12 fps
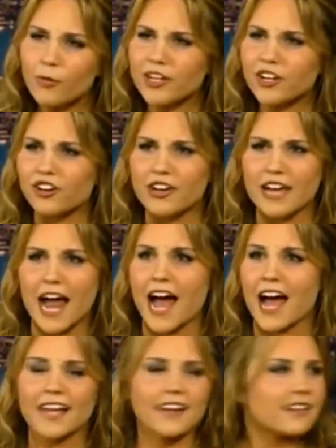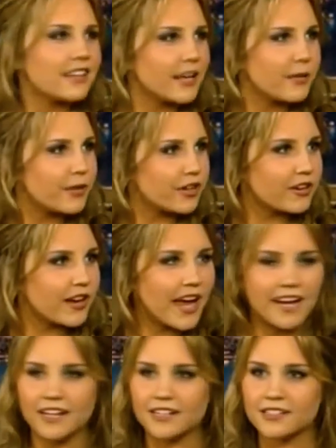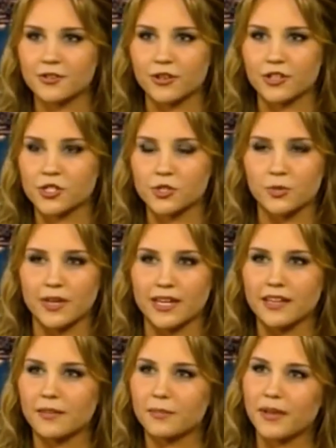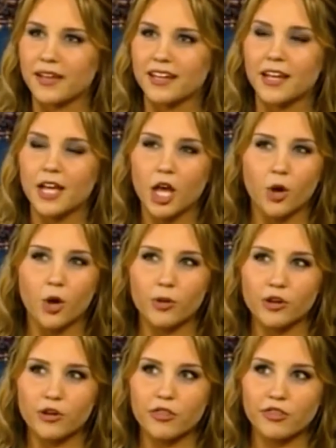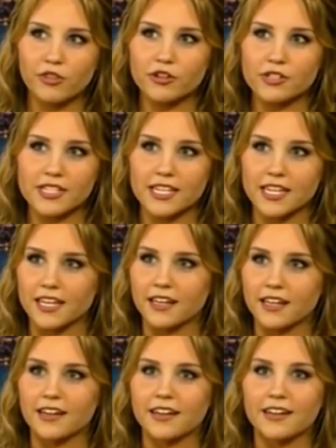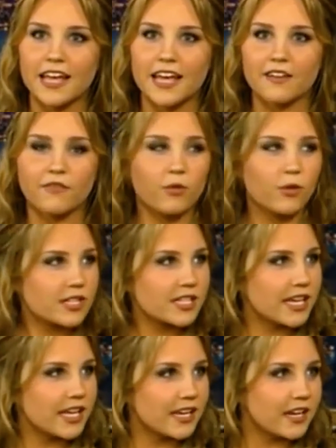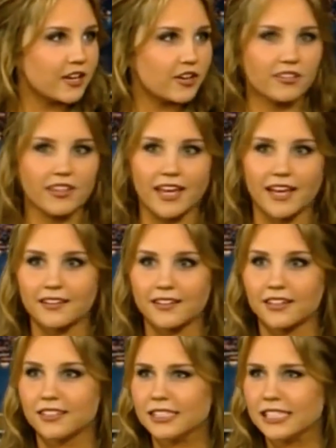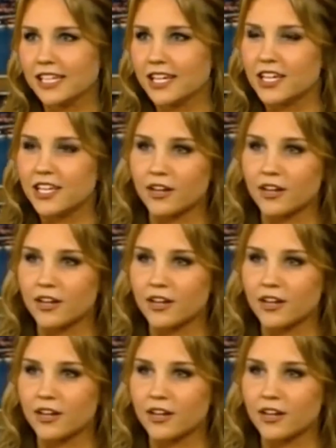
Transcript: Amanda had been in various health centers, and back in 2018 she revealed it was clean and that she wanted back into the acting industry.